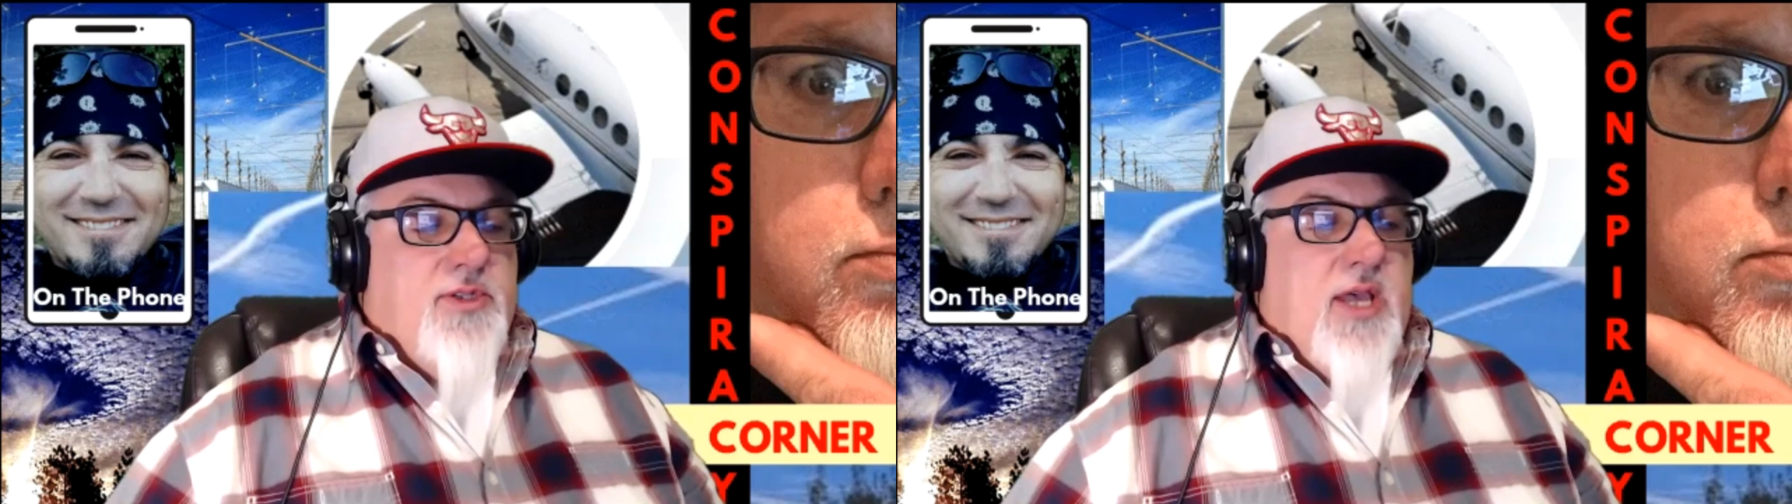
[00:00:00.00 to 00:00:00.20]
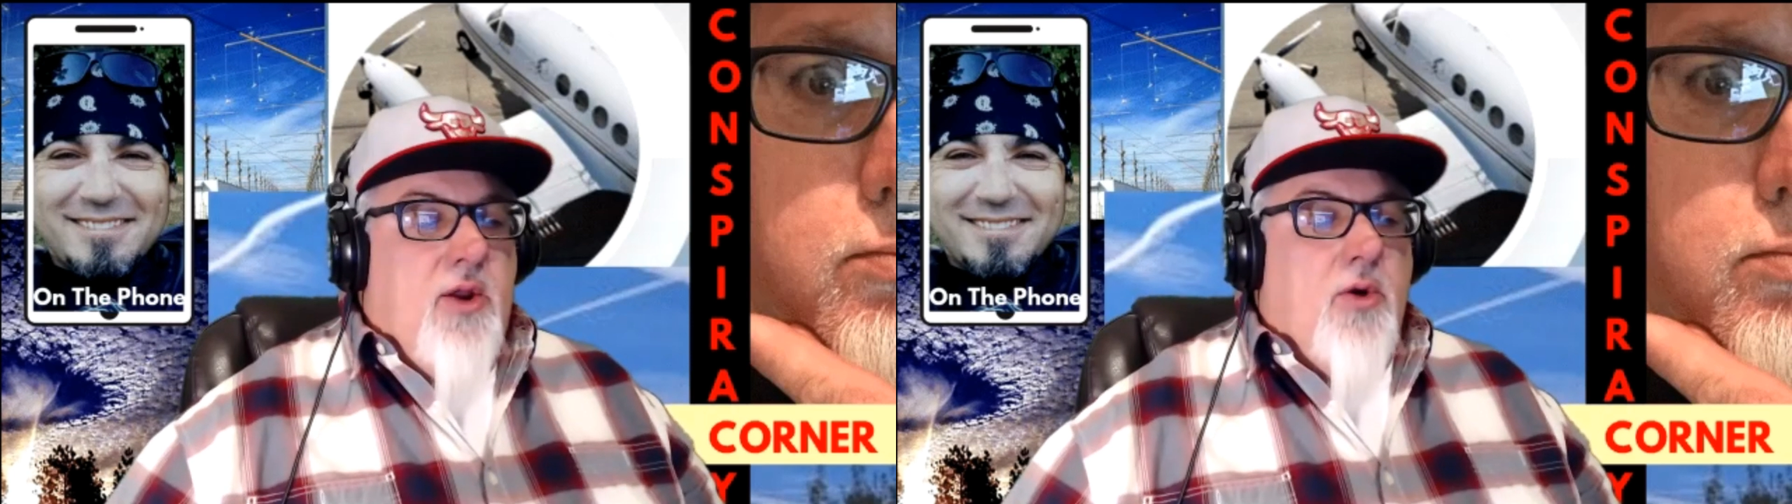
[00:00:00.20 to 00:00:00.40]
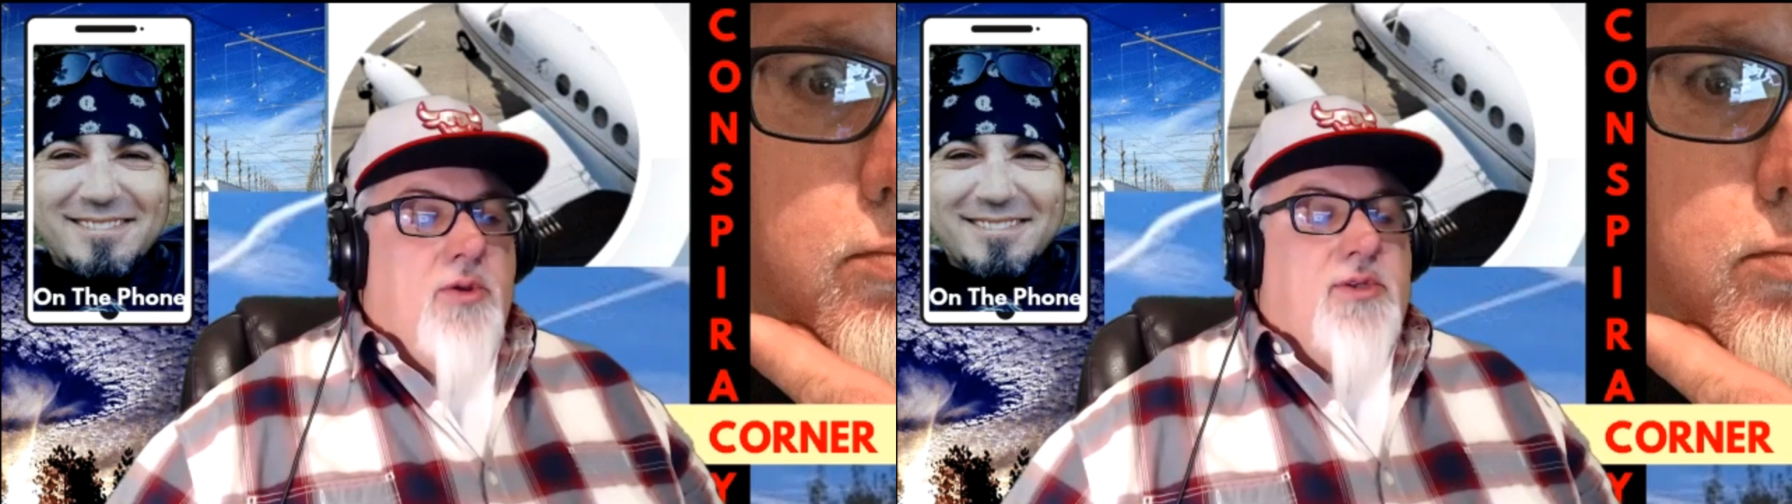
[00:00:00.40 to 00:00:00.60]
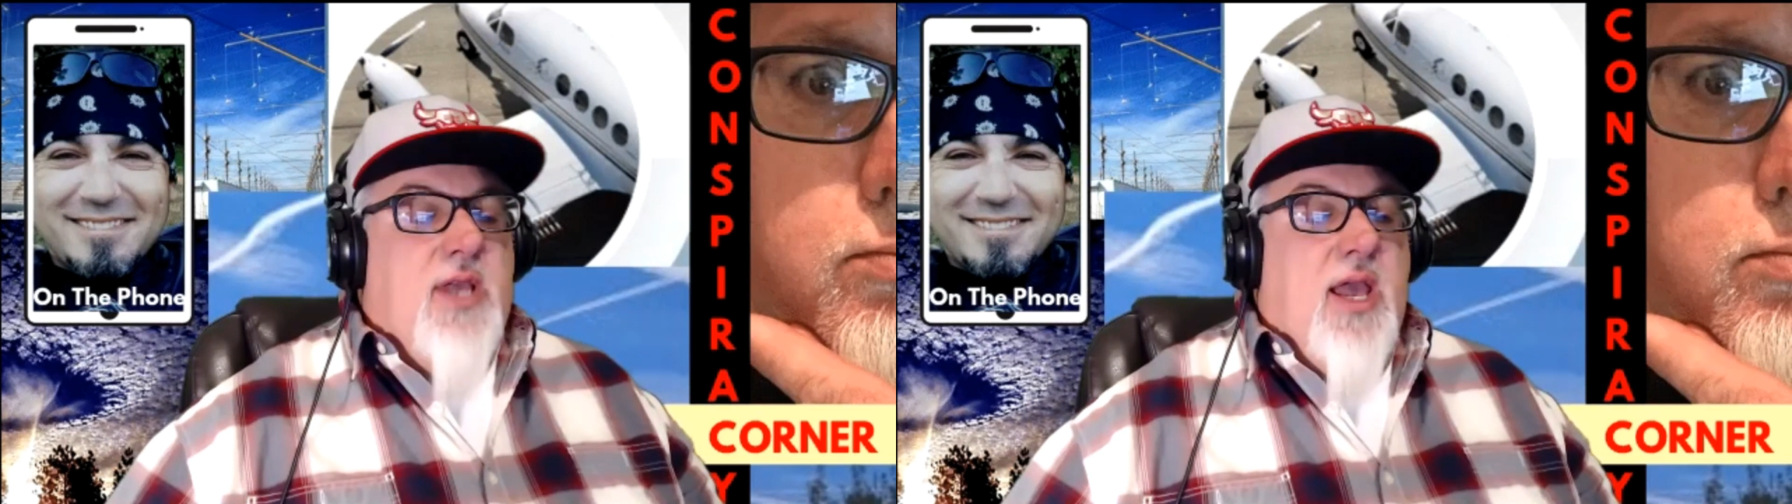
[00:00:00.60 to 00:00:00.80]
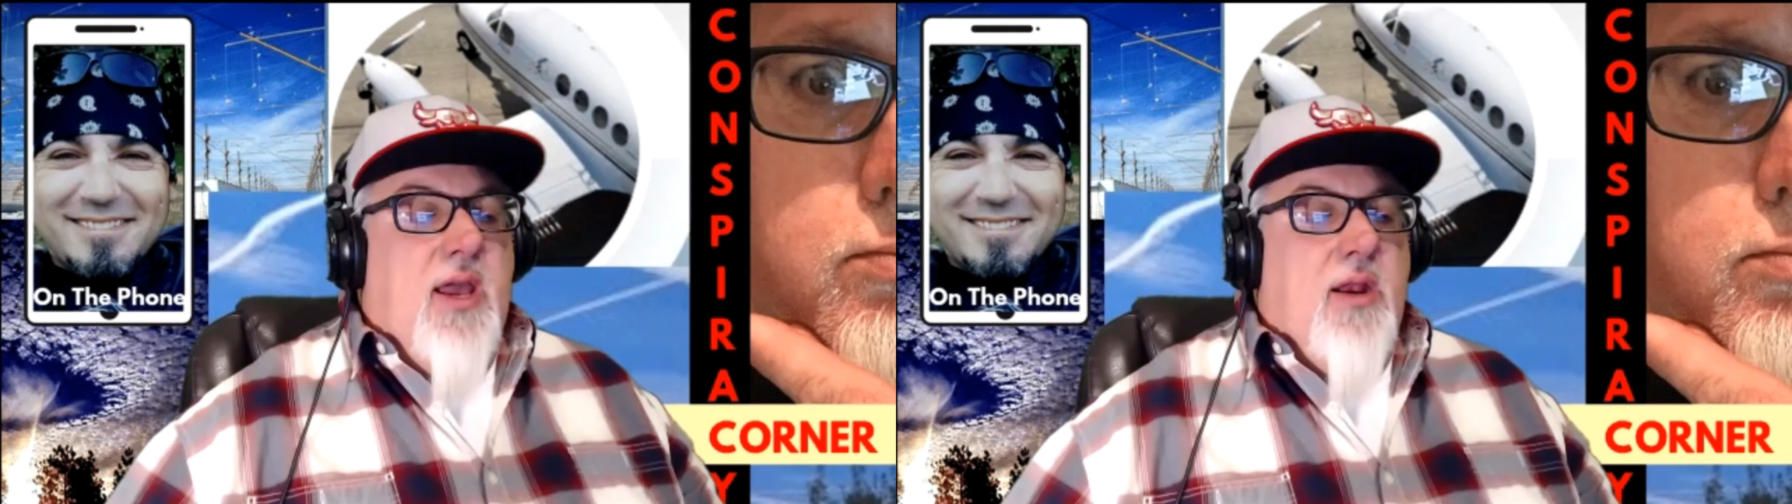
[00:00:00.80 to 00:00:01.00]
that old
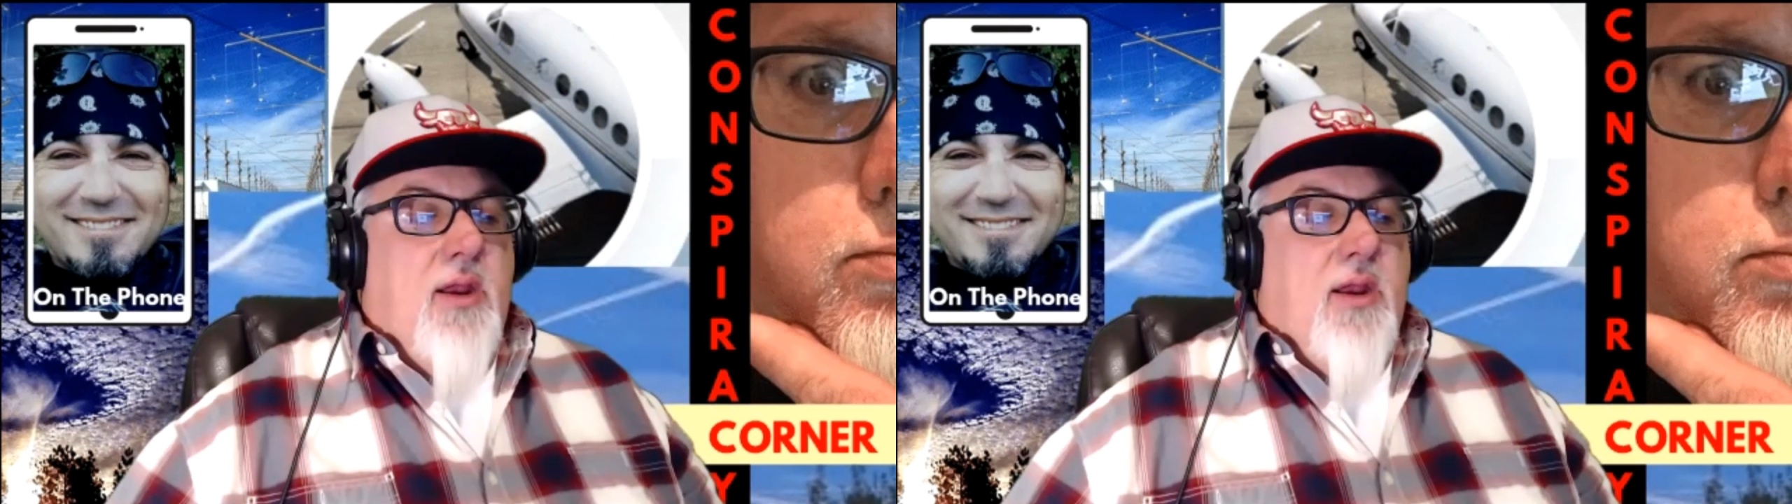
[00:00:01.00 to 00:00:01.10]
saying,